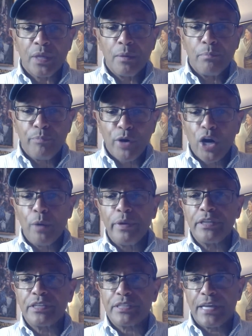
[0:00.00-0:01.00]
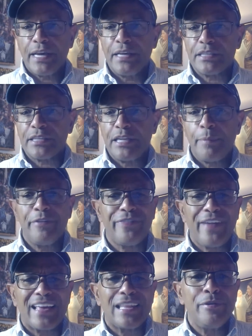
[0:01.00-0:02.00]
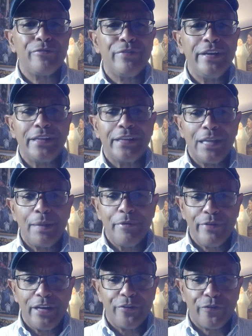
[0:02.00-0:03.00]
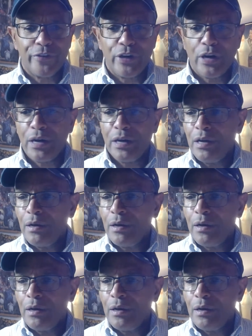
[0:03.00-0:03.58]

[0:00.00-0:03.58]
Berman says, and let me read it. Let me read it for y'all.